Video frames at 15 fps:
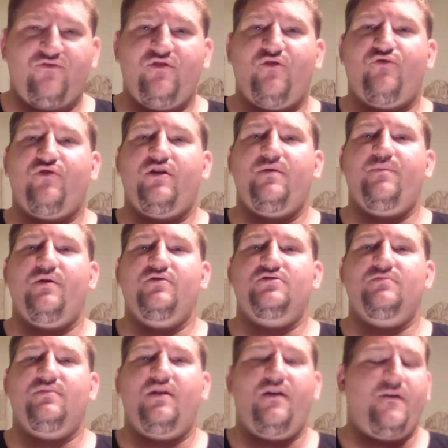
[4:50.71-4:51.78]
feel free to post
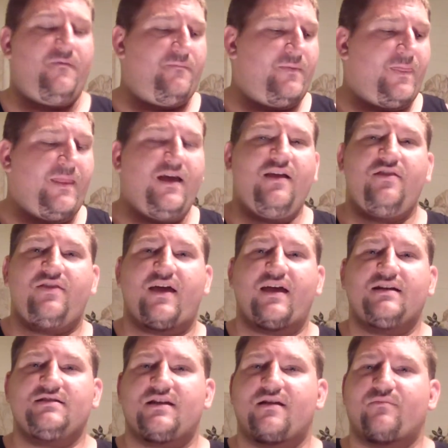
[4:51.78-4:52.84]
it below.
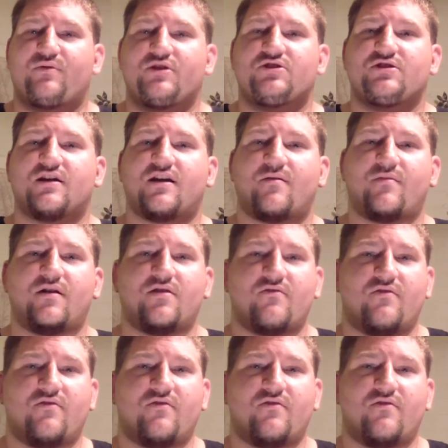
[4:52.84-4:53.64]
Thanks, and please check out my other